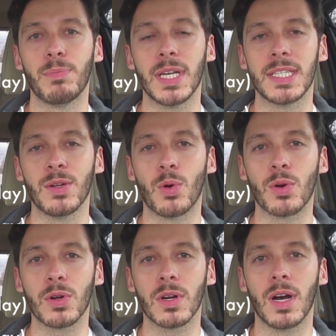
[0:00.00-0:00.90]
placed an
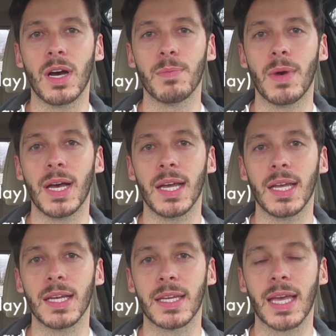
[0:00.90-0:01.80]
order on
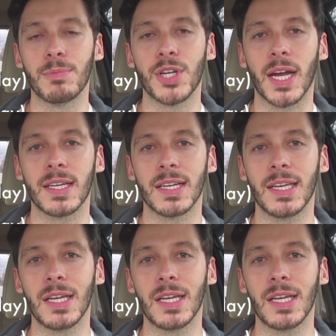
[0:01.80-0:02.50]
my Kamchatka